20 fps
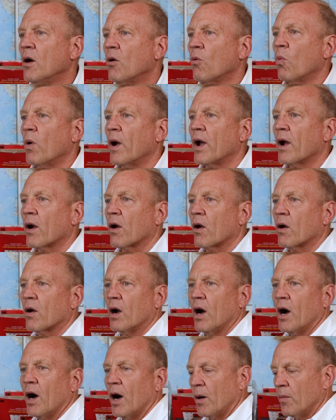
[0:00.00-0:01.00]
Where
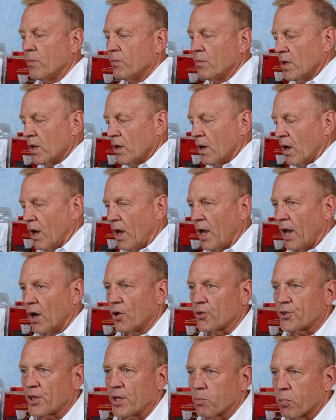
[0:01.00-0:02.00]
a
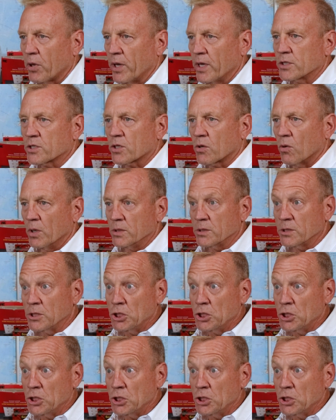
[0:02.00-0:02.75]
healthy plant's going,